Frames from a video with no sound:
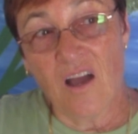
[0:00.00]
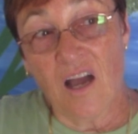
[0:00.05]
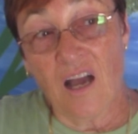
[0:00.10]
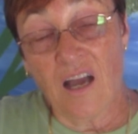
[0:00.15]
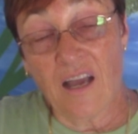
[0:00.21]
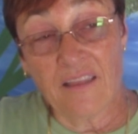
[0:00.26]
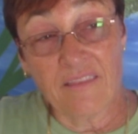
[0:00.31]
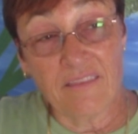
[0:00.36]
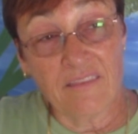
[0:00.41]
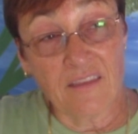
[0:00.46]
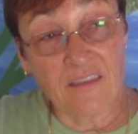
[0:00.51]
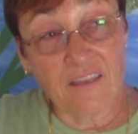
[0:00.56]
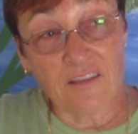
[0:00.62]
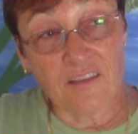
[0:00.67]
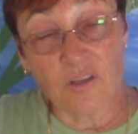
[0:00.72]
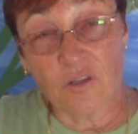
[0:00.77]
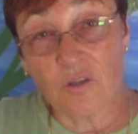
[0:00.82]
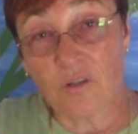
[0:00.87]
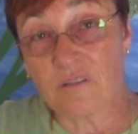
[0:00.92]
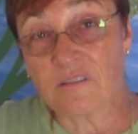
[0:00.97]
I think
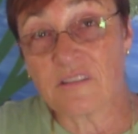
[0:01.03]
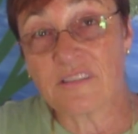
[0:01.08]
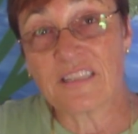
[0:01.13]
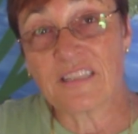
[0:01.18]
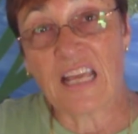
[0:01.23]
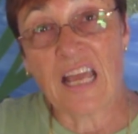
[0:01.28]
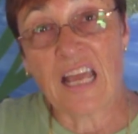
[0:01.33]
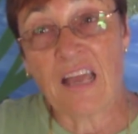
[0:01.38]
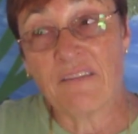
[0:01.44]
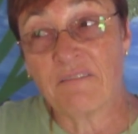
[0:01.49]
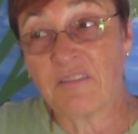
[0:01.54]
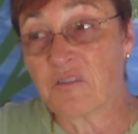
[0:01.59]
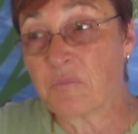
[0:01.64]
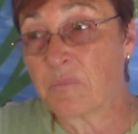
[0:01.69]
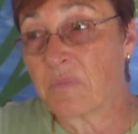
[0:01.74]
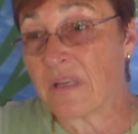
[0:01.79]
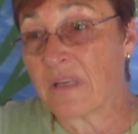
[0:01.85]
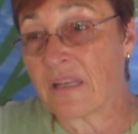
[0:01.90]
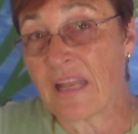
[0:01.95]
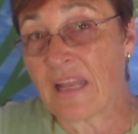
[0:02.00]
the local staff has
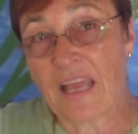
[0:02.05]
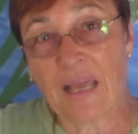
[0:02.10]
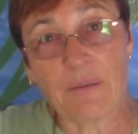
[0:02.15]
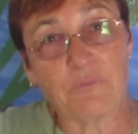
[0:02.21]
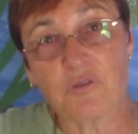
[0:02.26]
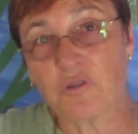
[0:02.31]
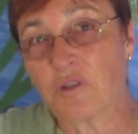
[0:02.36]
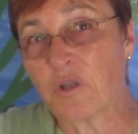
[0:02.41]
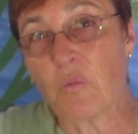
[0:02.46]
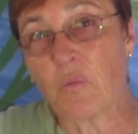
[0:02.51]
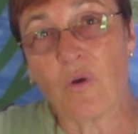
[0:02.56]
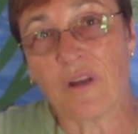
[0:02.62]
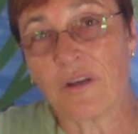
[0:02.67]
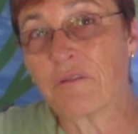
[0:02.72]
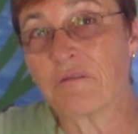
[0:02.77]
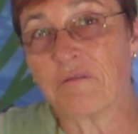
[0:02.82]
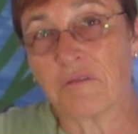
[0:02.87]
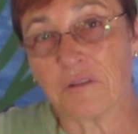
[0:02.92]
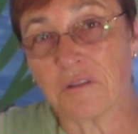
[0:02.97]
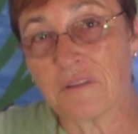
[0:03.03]
been absolutely
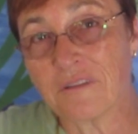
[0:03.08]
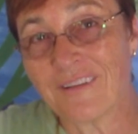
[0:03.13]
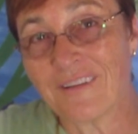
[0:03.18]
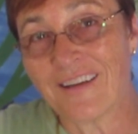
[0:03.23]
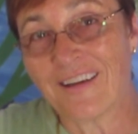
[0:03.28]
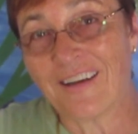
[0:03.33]
wonderful.